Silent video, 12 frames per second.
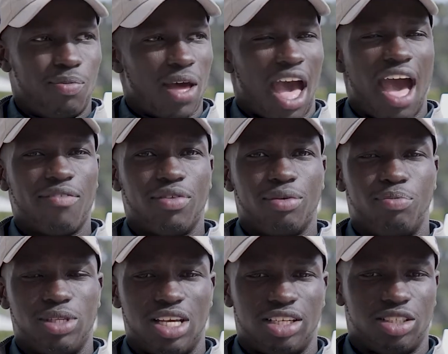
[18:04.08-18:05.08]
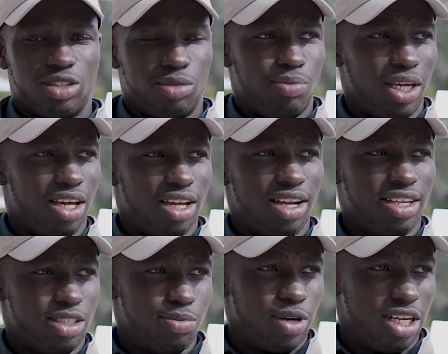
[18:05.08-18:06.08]
have the potential to be an
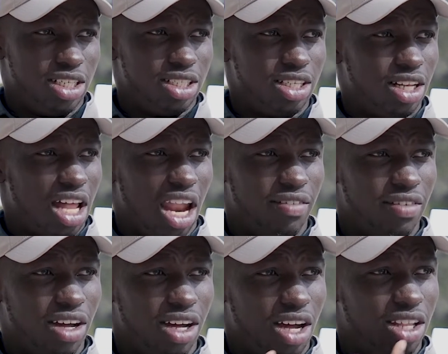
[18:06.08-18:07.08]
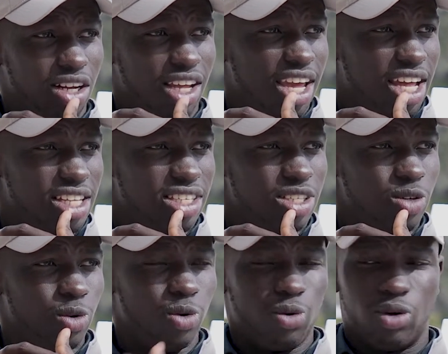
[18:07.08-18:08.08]
inspiration to a lot of other kids
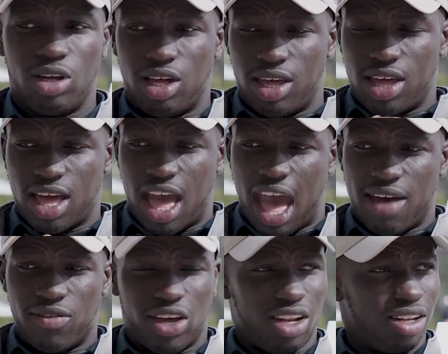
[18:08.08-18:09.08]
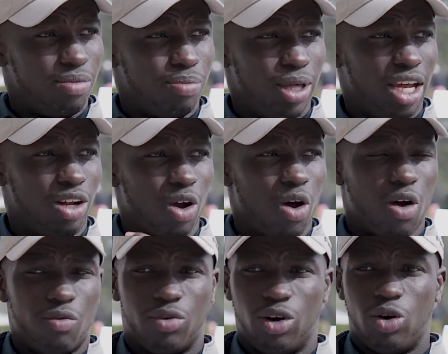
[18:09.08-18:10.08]
who haven't played
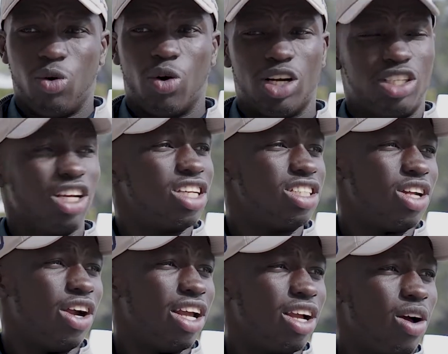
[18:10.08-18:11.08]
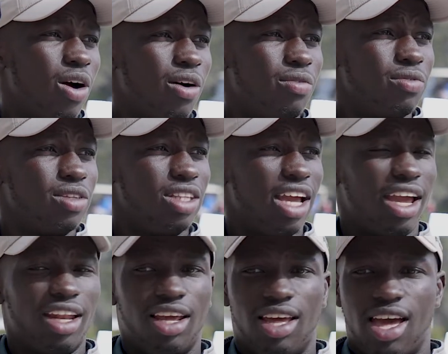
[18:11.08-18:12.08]
golf or who are just starting golf,
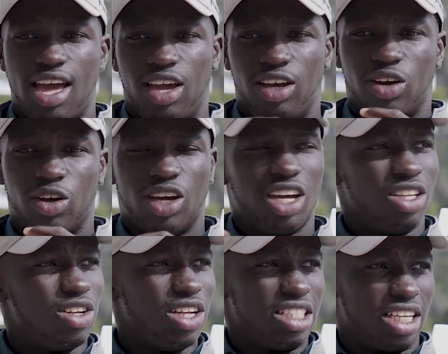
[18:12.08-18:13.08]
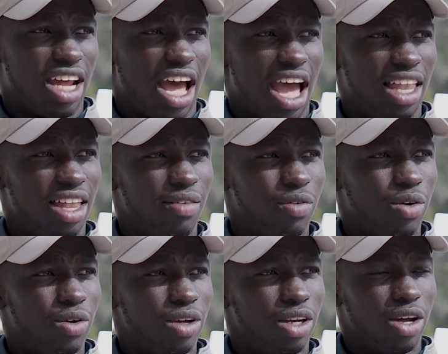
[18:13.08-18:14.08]
that you could do this at a high
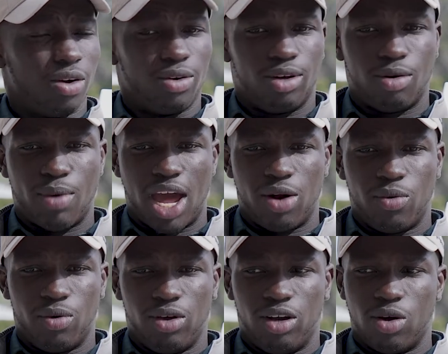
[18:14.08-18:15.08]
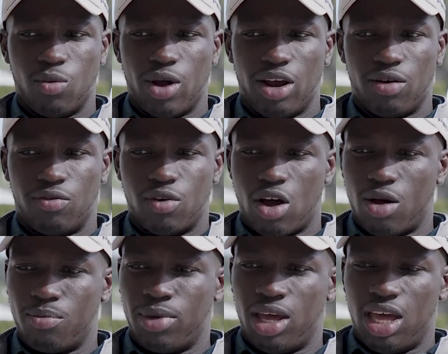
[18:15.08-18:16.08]
level, no matter where you're from.